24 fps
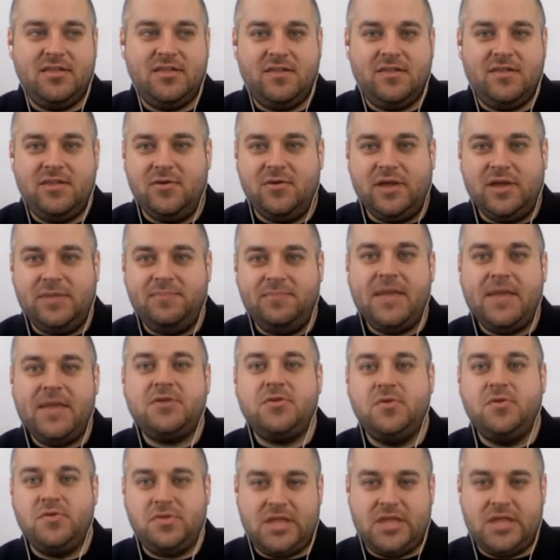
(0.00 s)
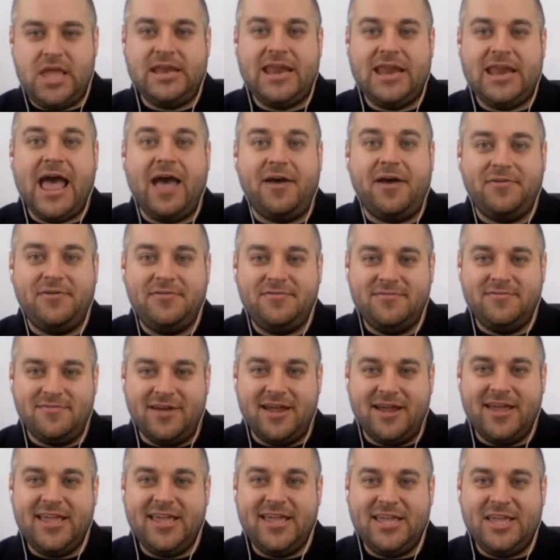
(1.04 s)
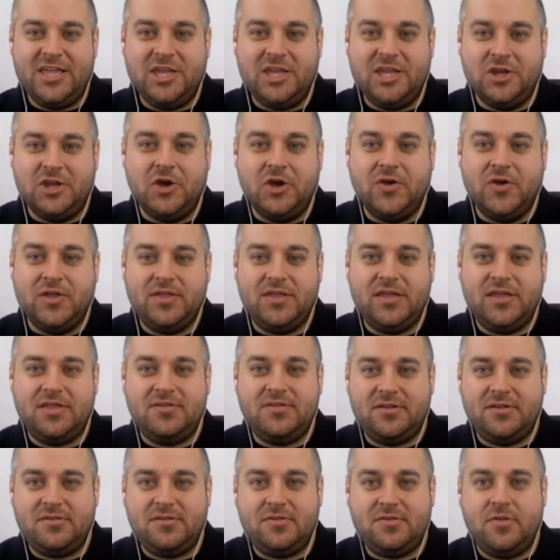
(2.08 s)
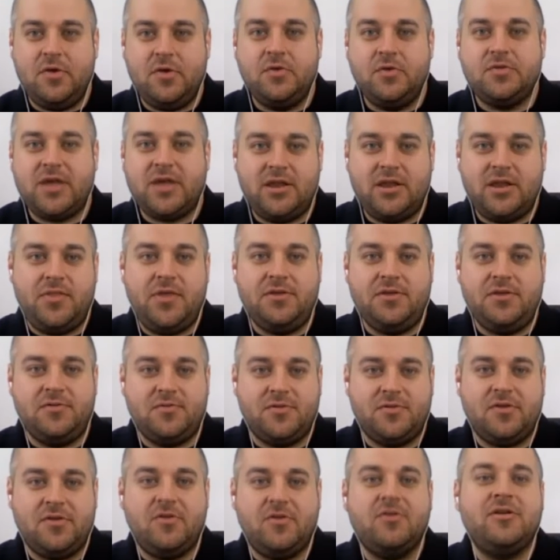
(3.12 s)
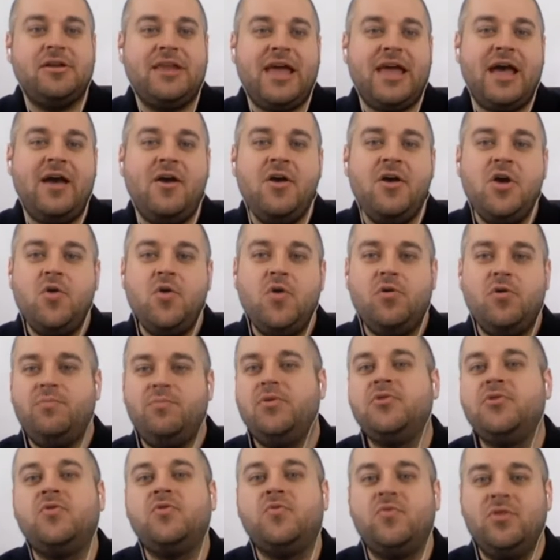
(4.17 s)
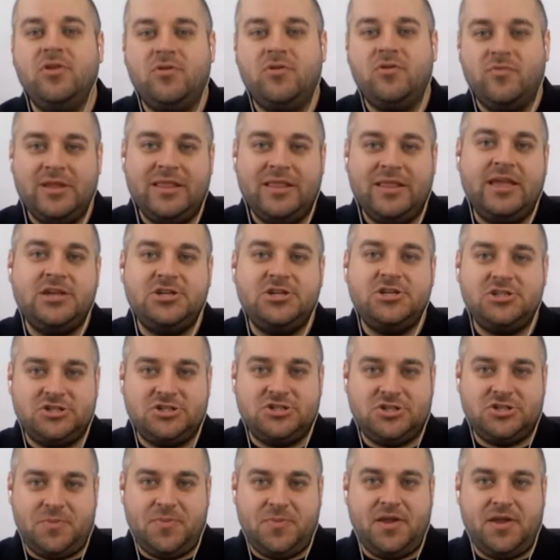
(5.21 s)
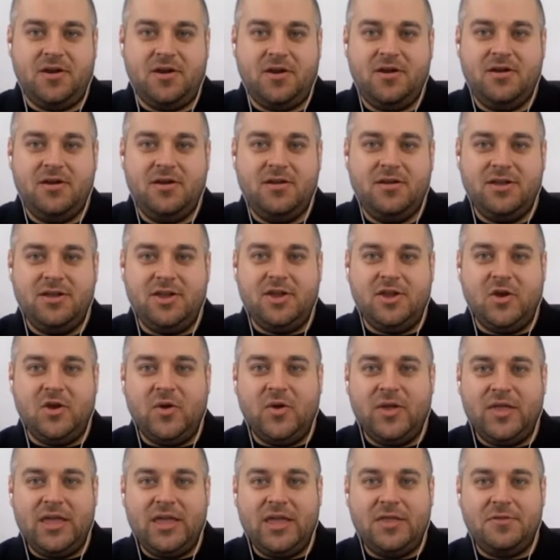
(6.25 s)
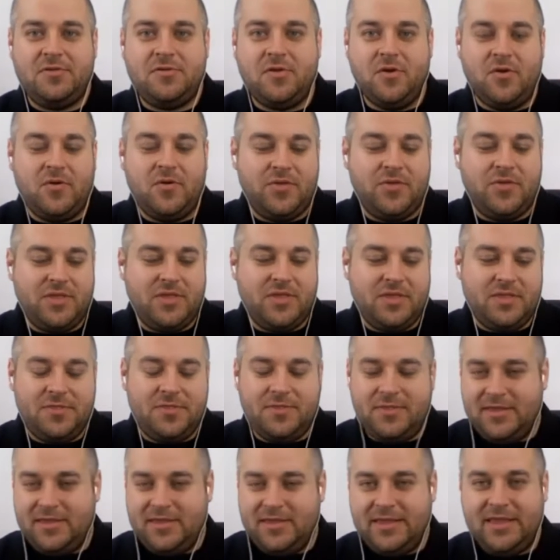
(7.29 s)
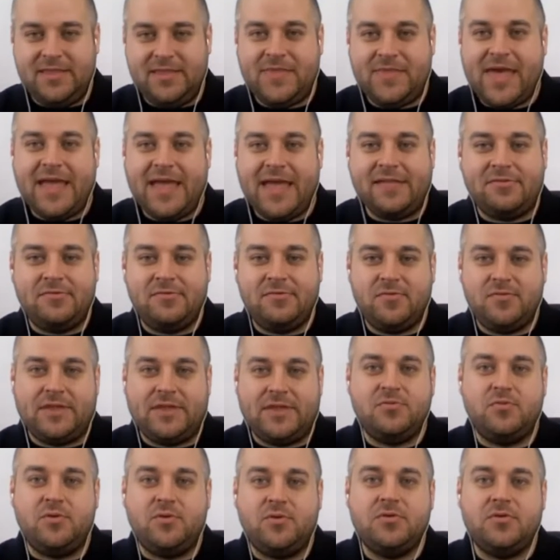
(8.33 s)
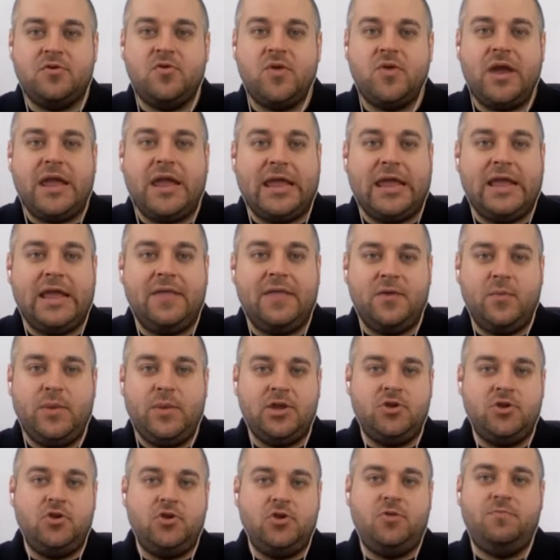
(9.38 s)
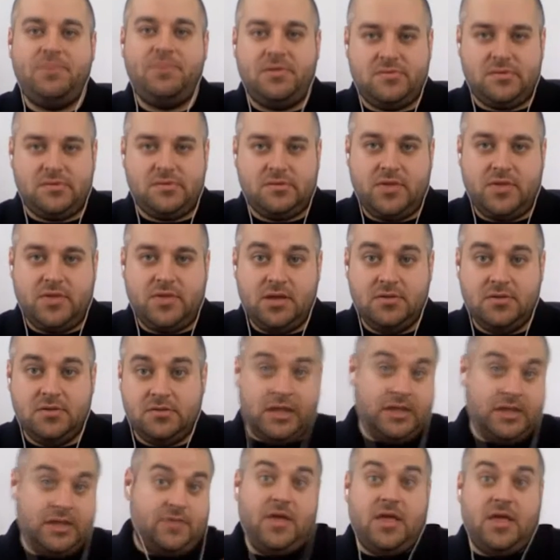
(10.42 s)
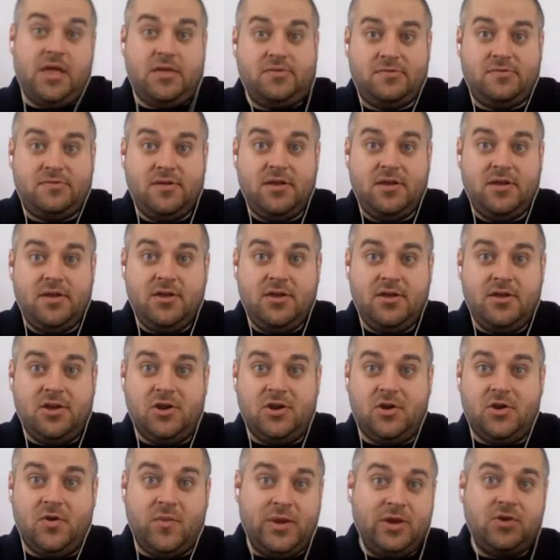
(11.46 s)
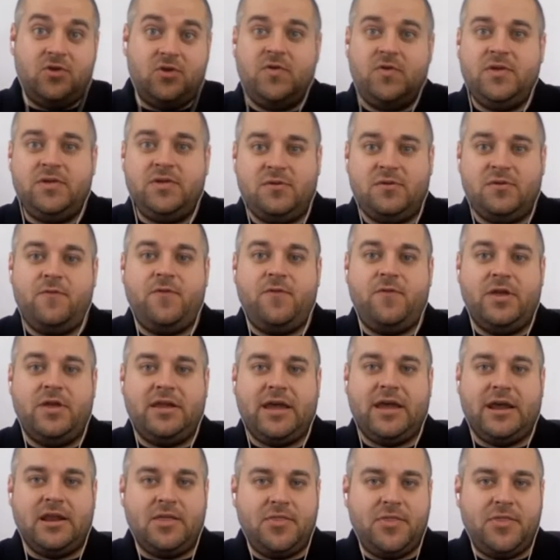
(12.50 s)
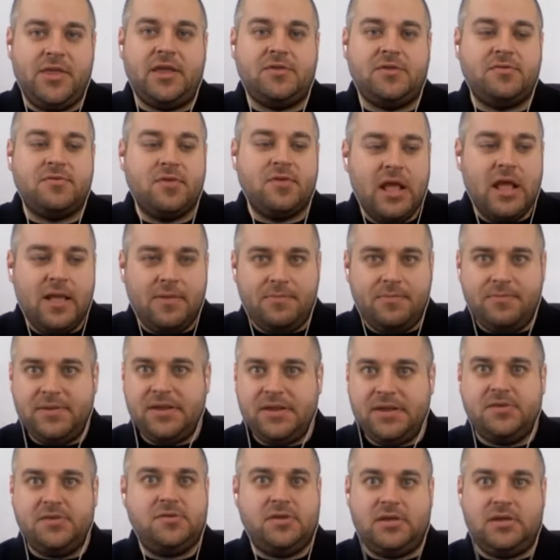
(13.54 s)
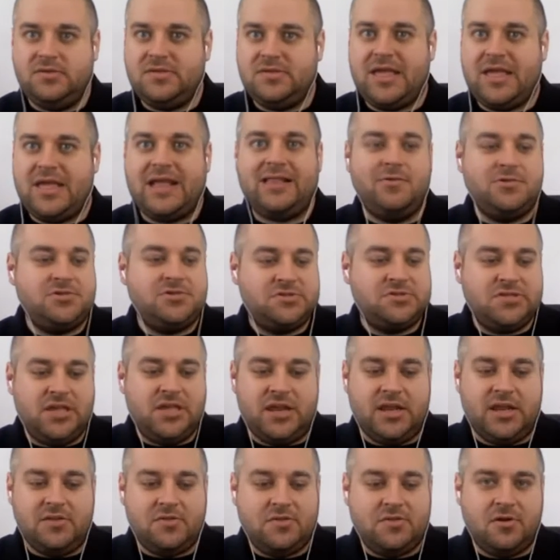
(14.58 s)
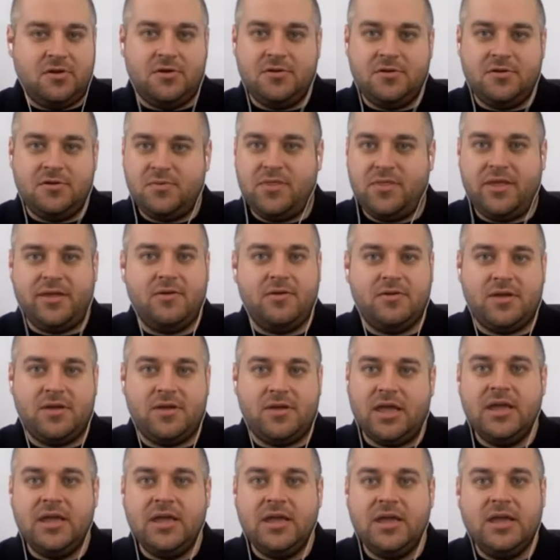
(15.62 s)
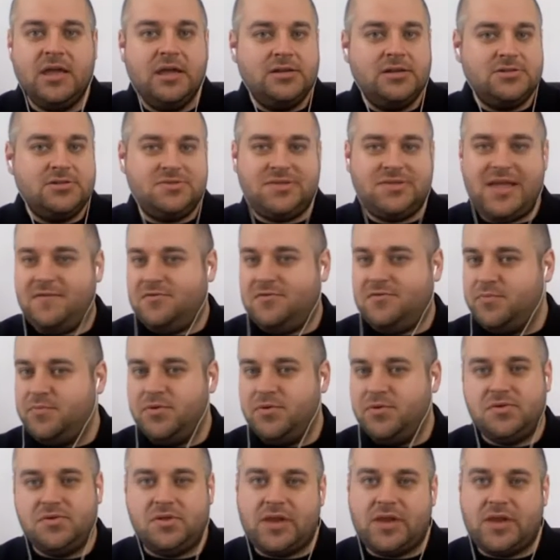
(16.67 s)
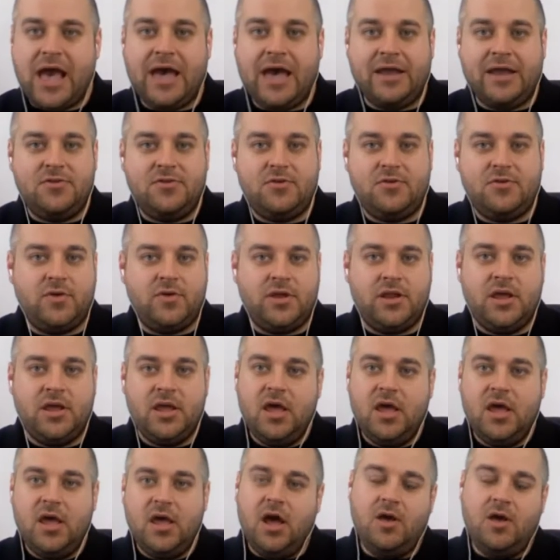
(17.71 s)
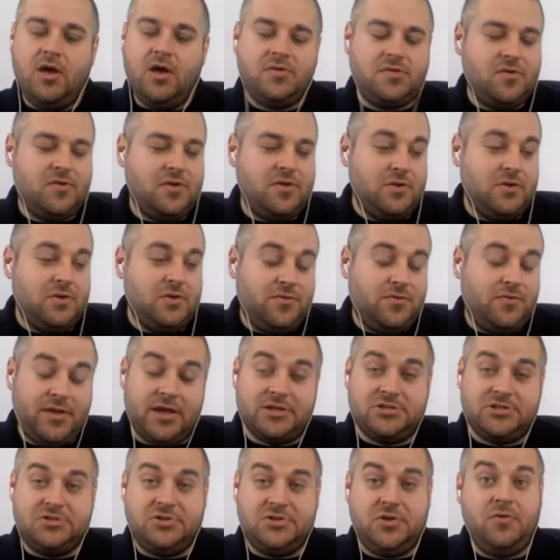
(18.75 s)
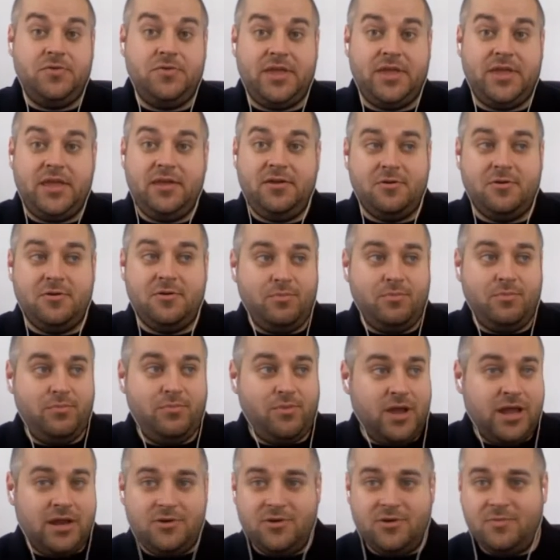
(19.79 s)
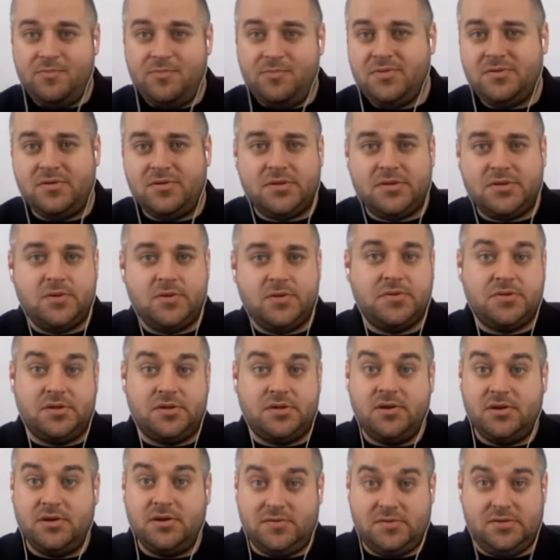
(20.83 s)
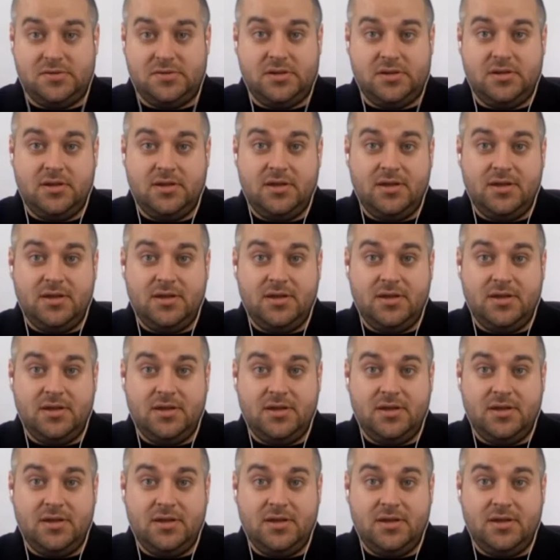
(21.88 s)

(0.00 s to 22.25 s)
it makes you stand out, right? It's those kind of things where it's like, okay, now we're building a real relationship here, and so, again, that's what's great. And then we can do business things like this. We can do these, fun kind of things, because exactly what you're saying, it starts with like, okay, just have some personality to it. Also, gosh, don't take your brand and your business so seriously.